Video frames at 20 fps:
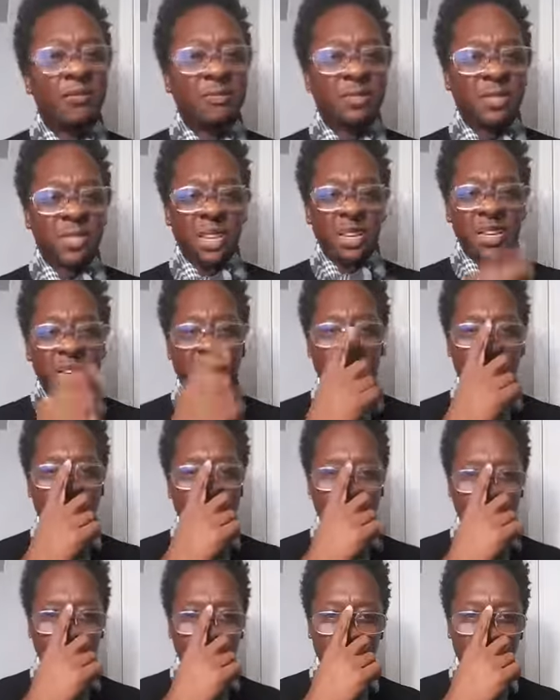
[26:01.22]
ten
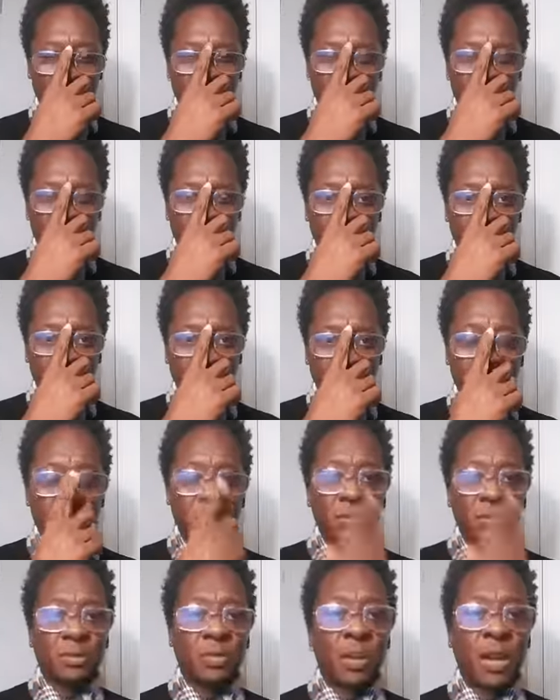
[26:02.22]
years or so after it,
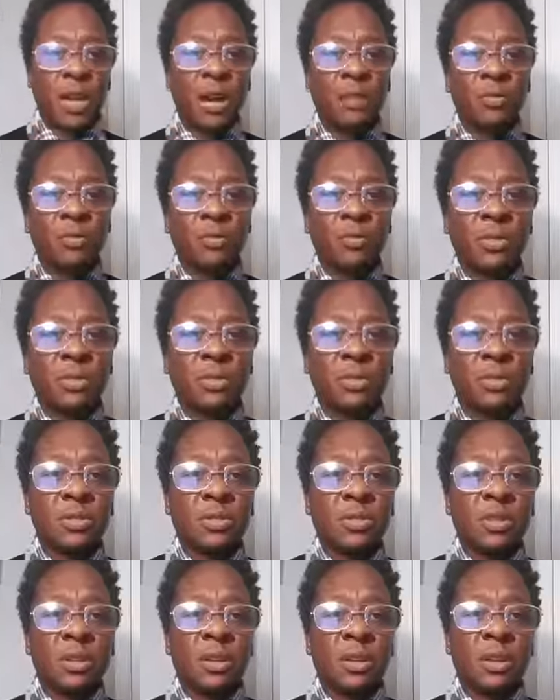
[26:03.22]
afterwards,
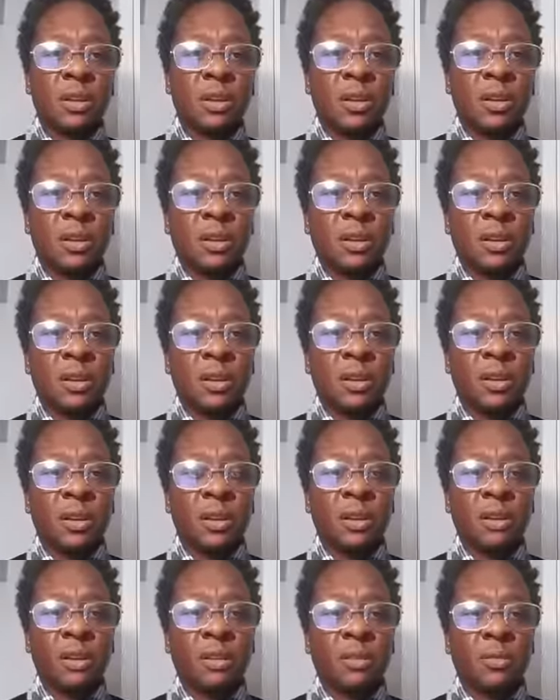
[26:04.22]

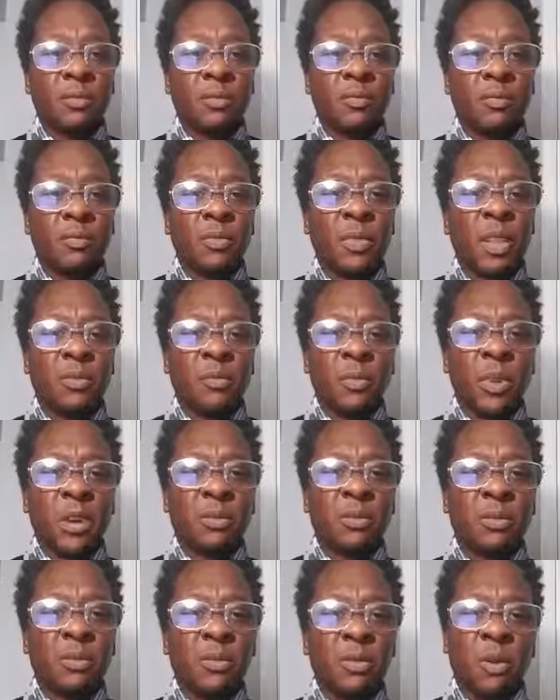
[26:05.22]
they
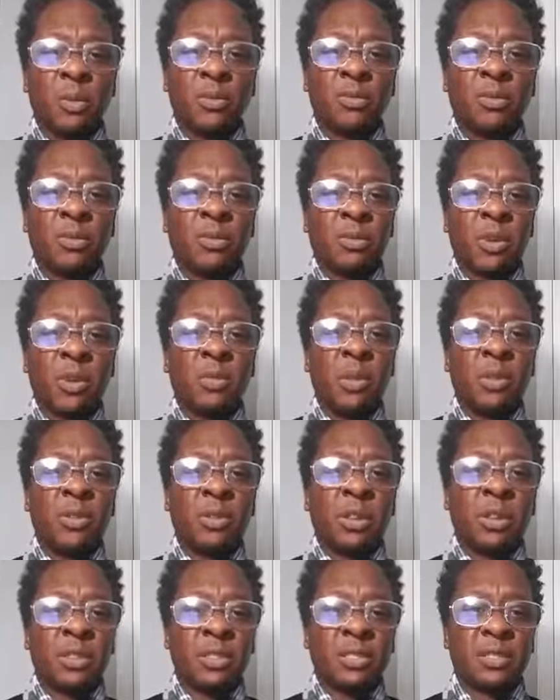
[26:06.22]
built their own little
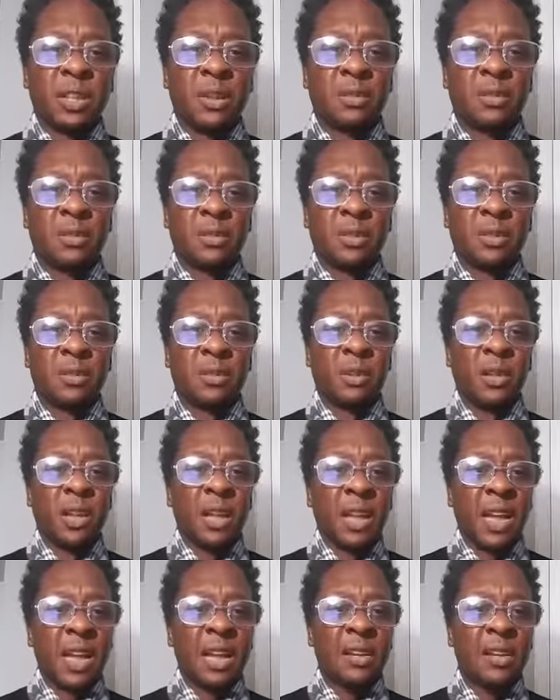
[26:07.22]
communities. They were
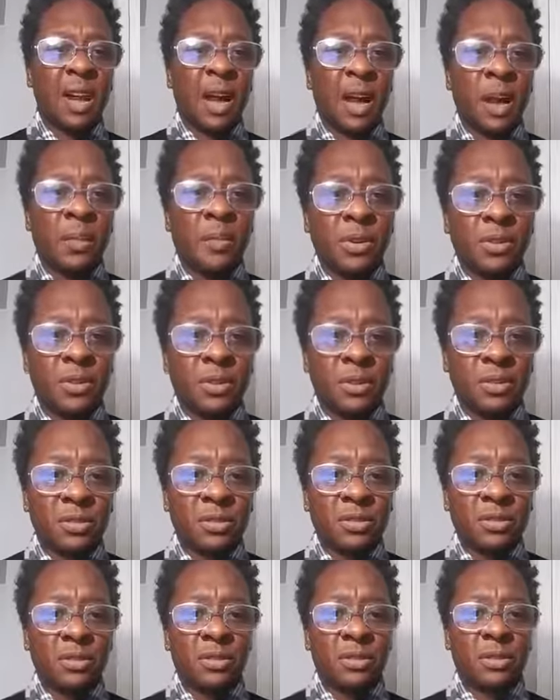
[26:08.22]
the head
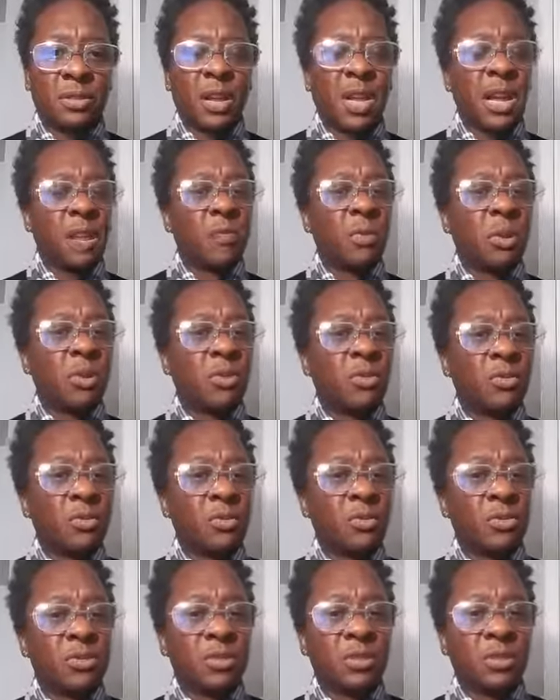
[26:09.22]
carpenters, head
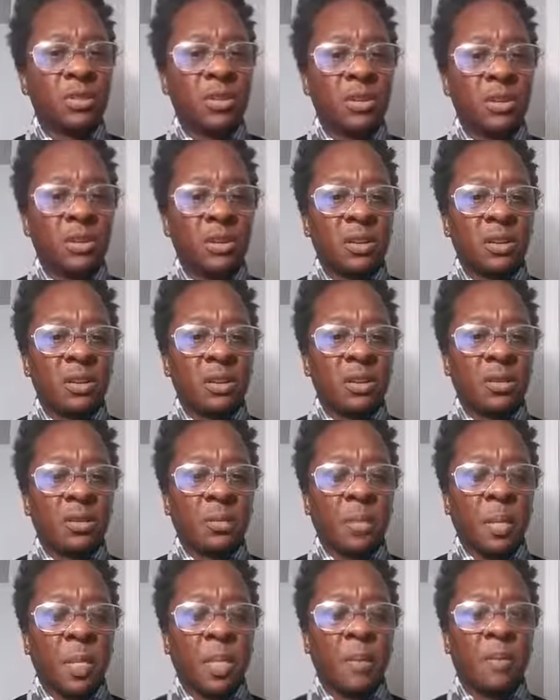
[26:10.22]
builders.
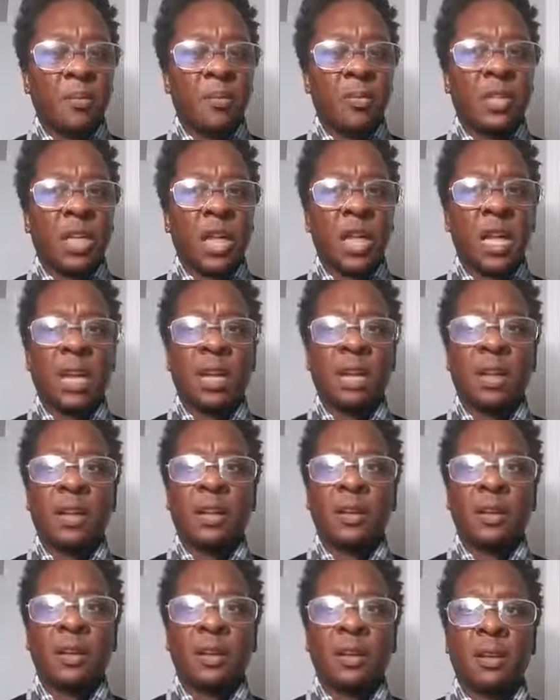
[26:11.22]
They
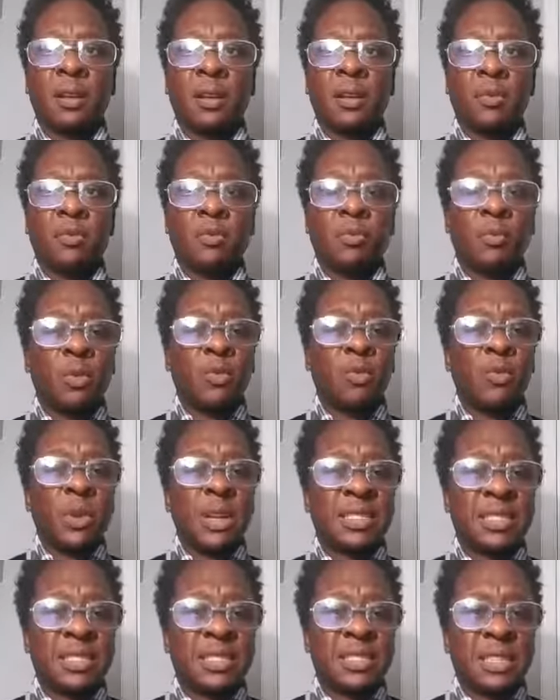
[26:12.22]
built
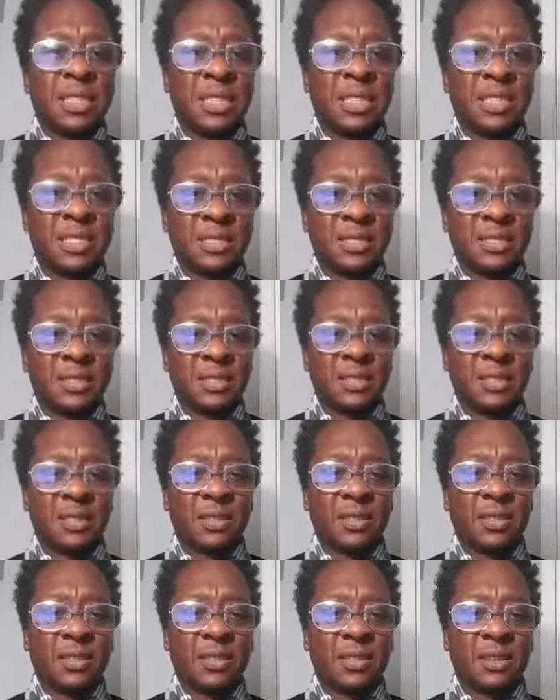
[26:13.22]
businesses.
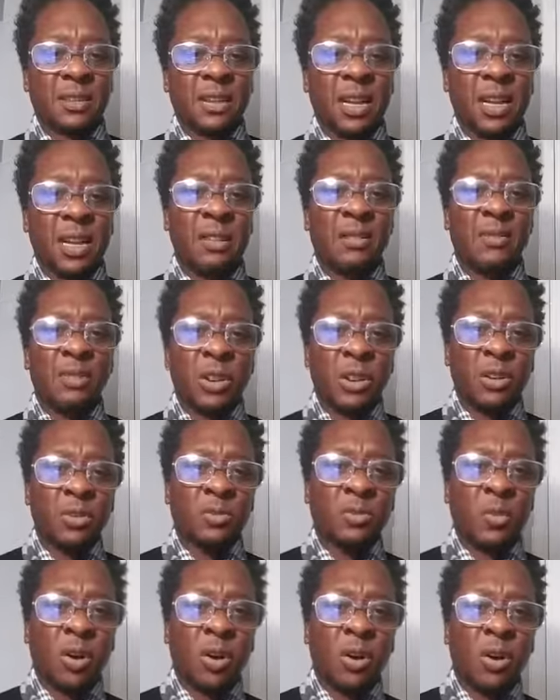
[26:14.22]
And years
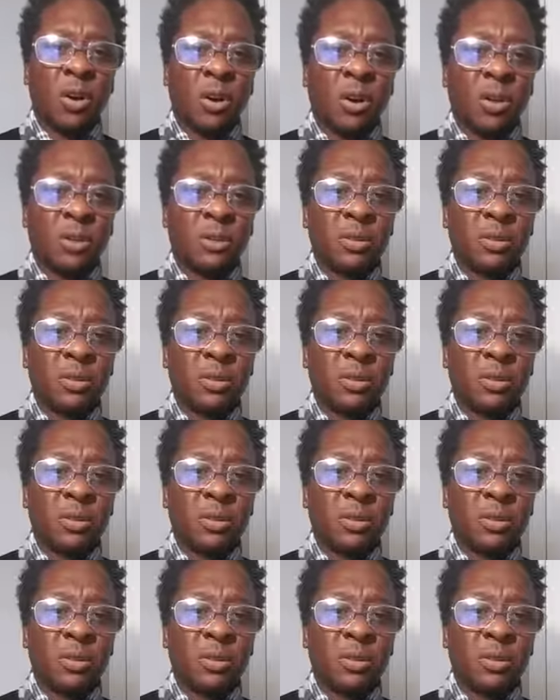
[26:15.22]
went on.